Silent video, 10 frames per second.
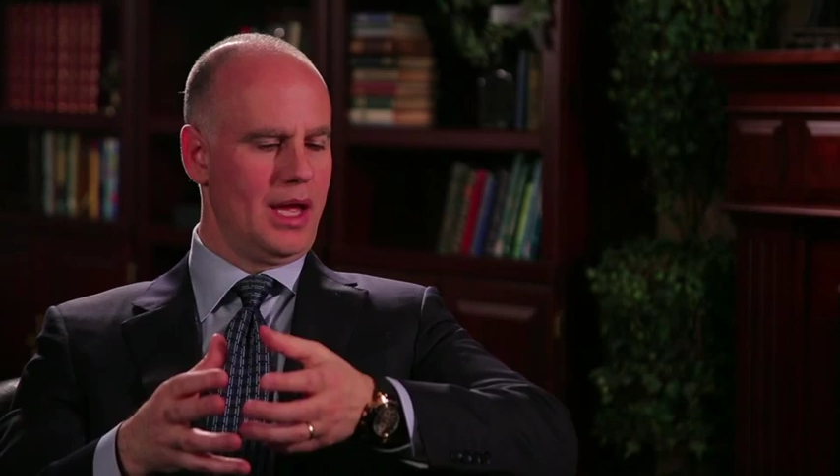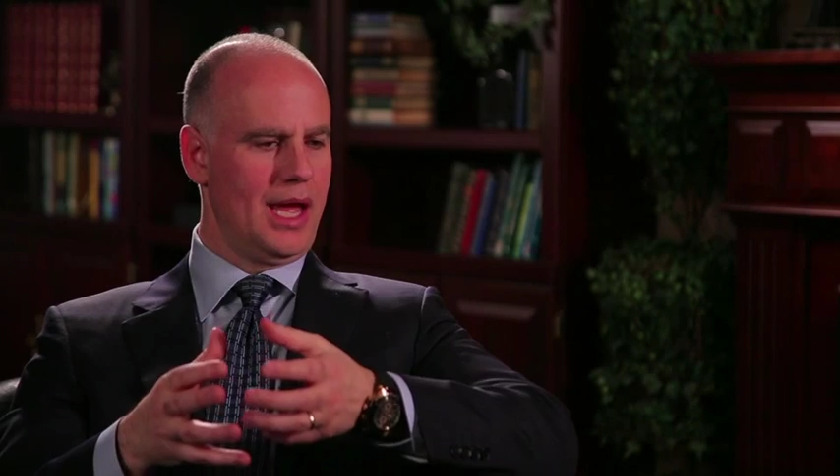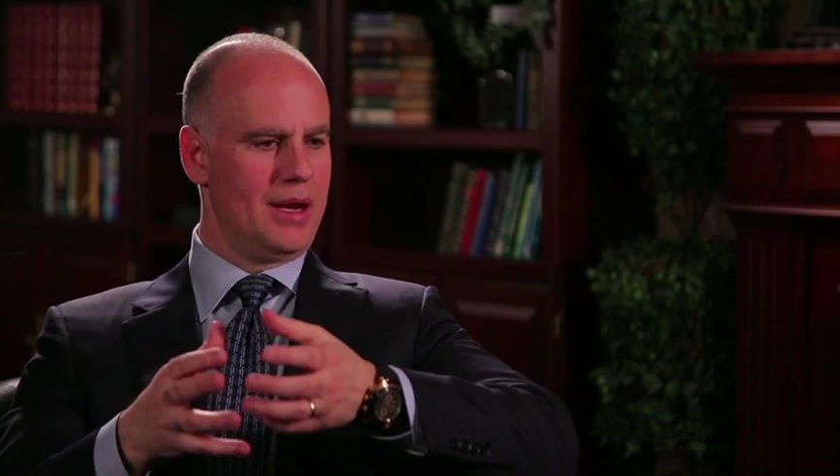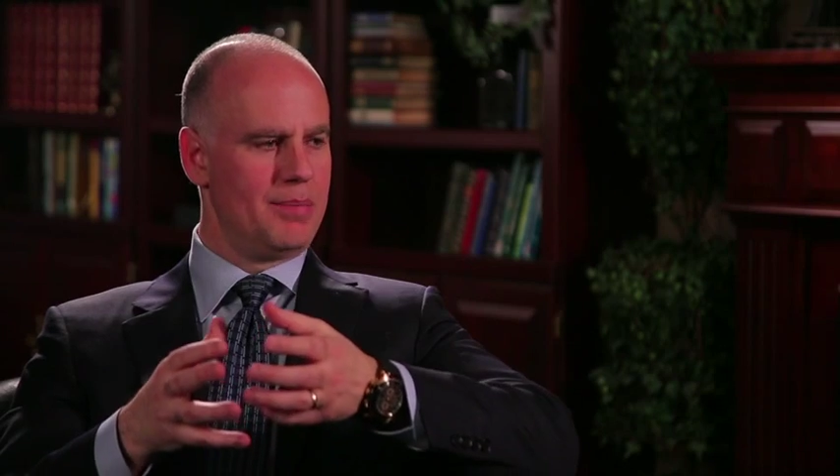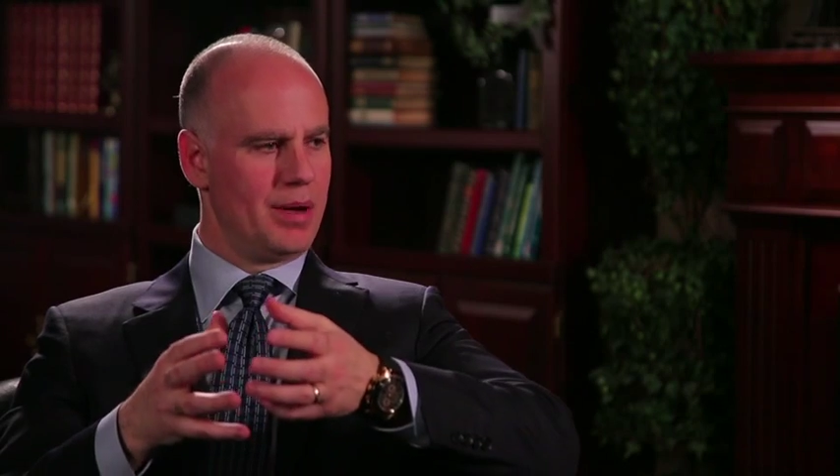
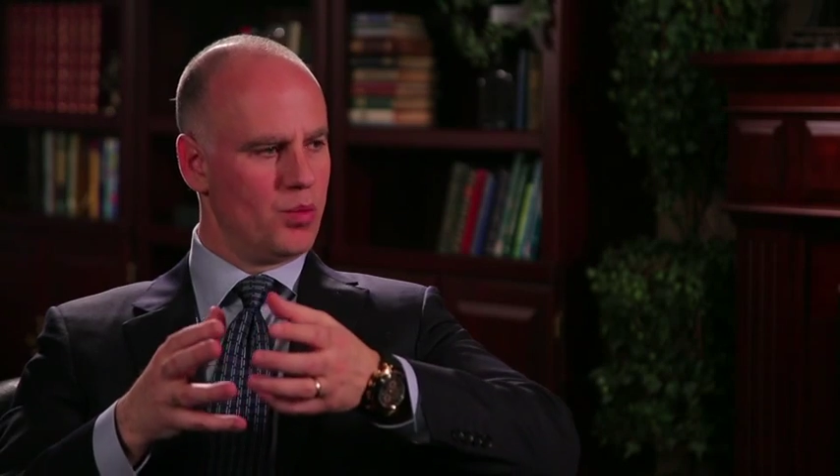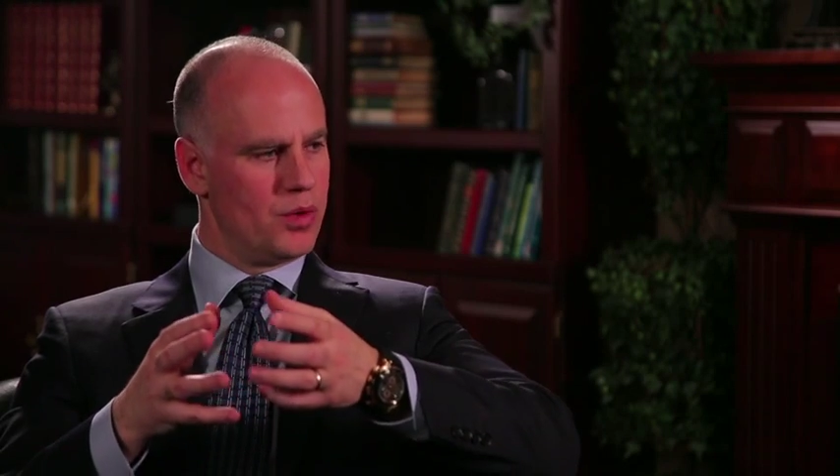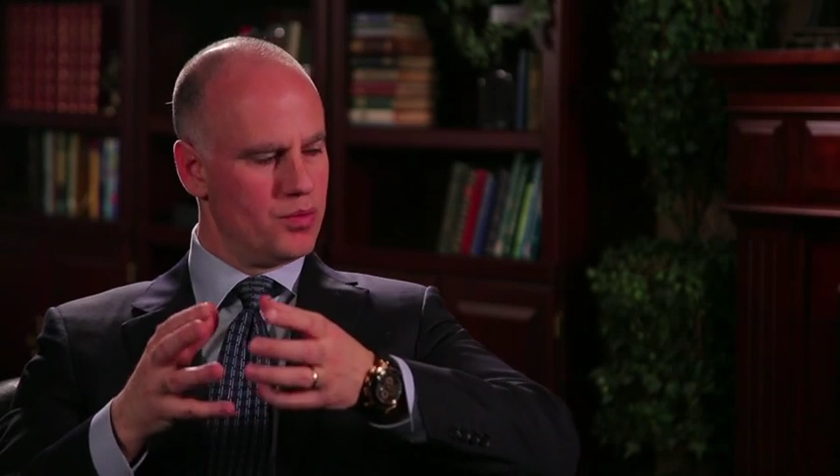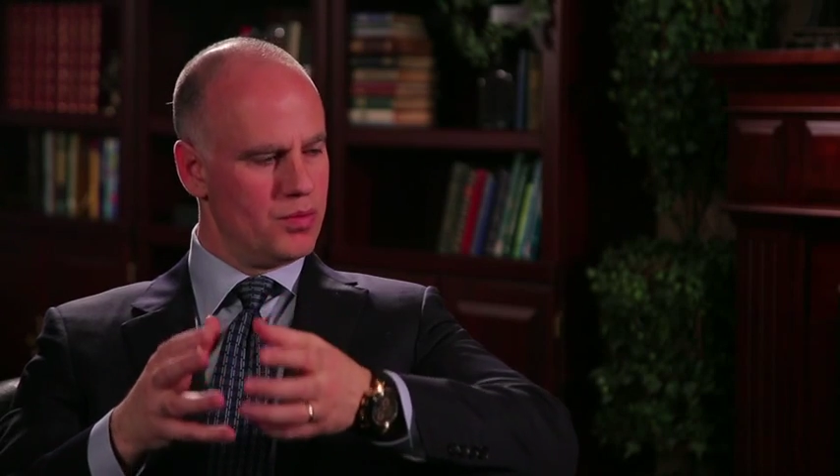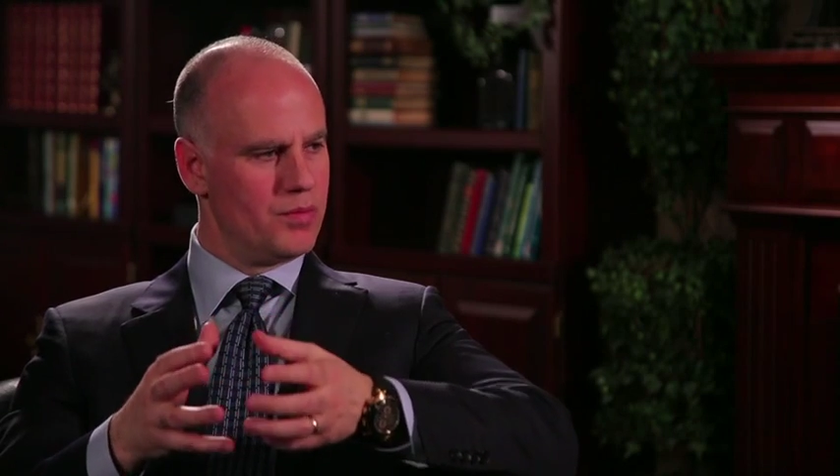and but
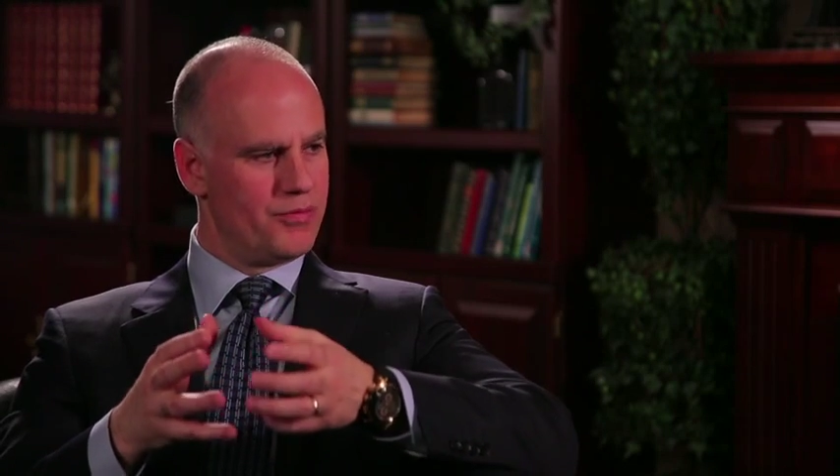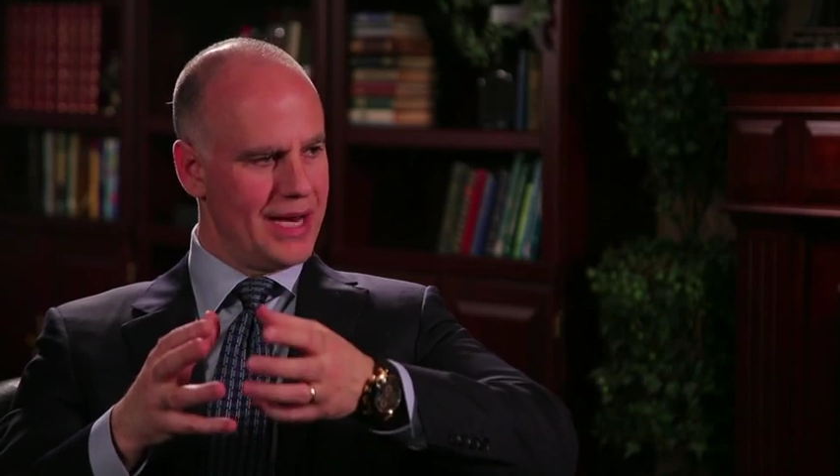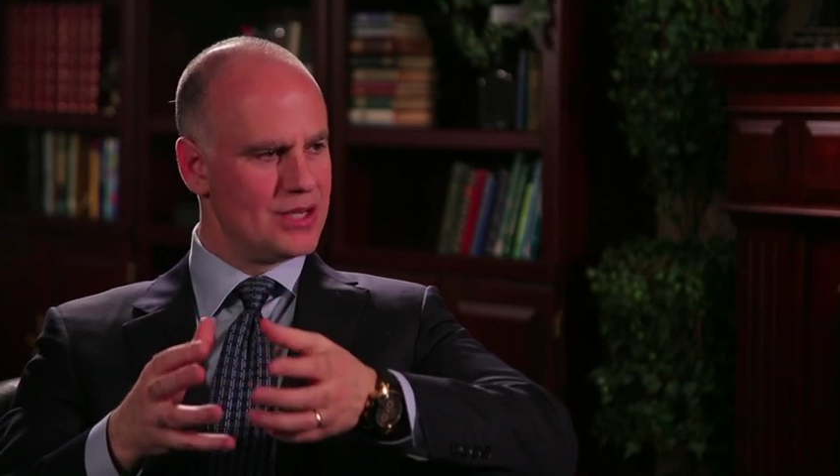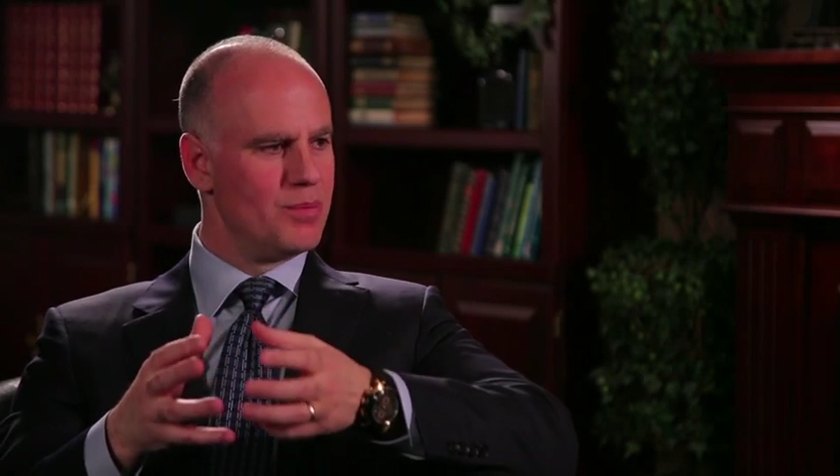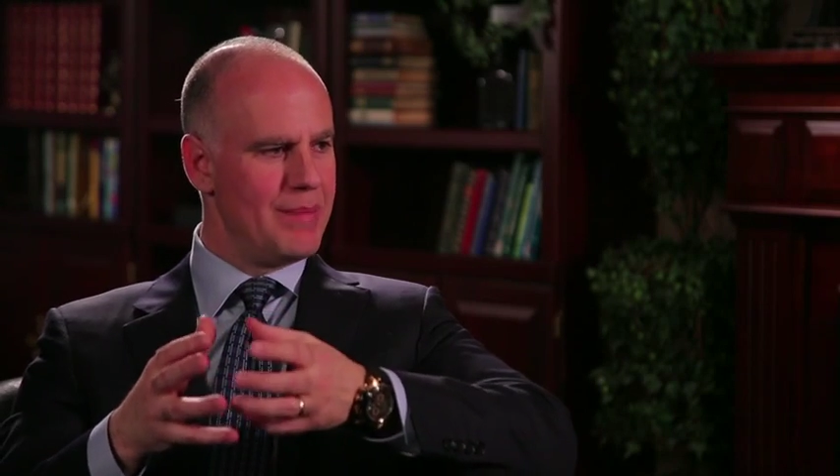what
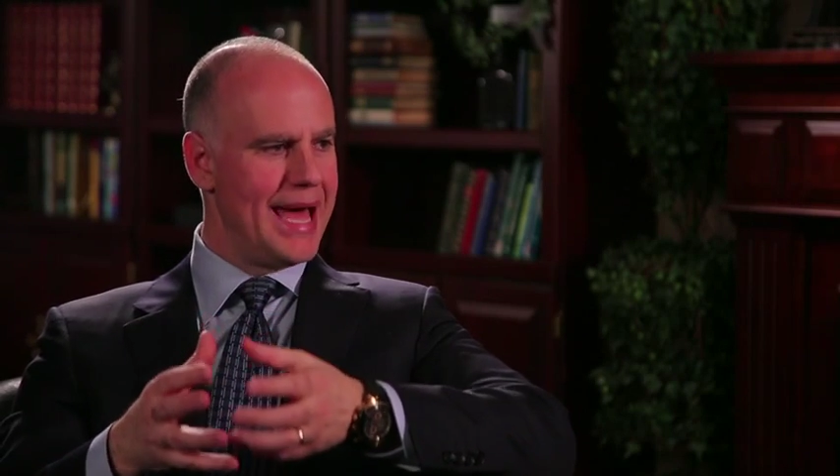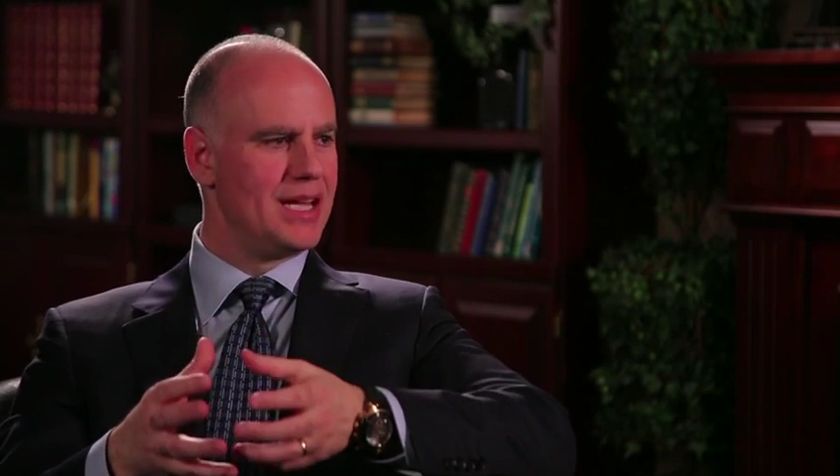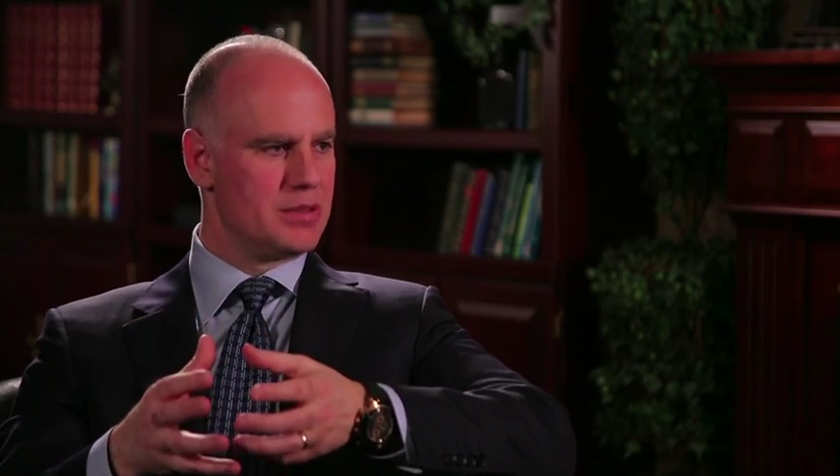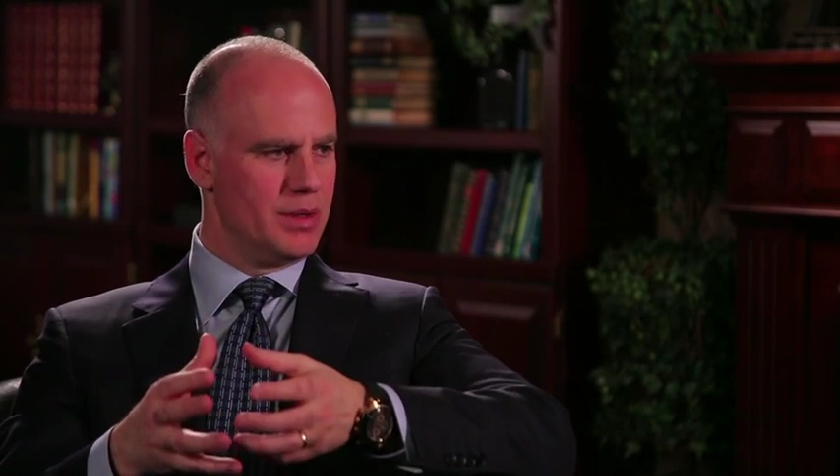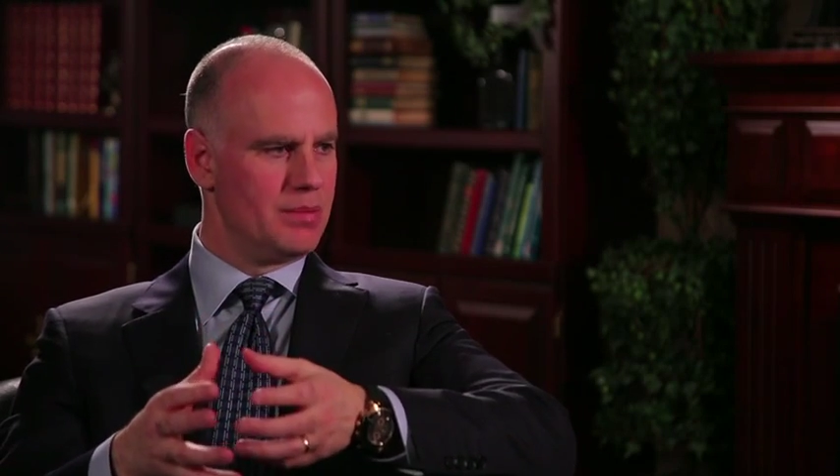financial
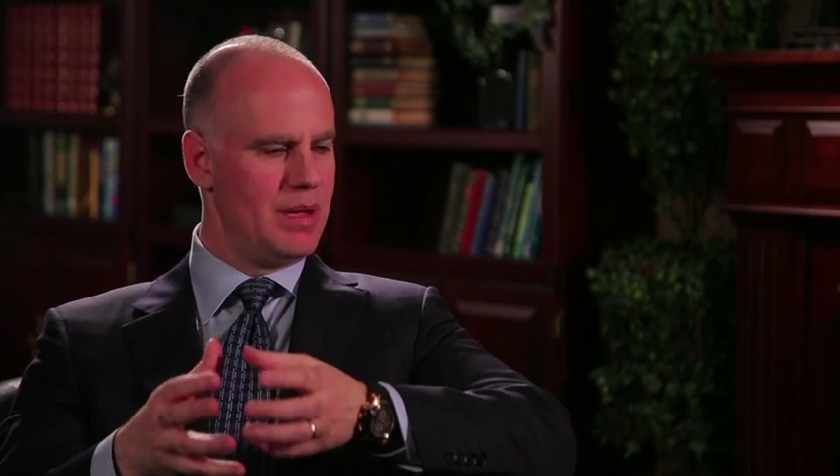management,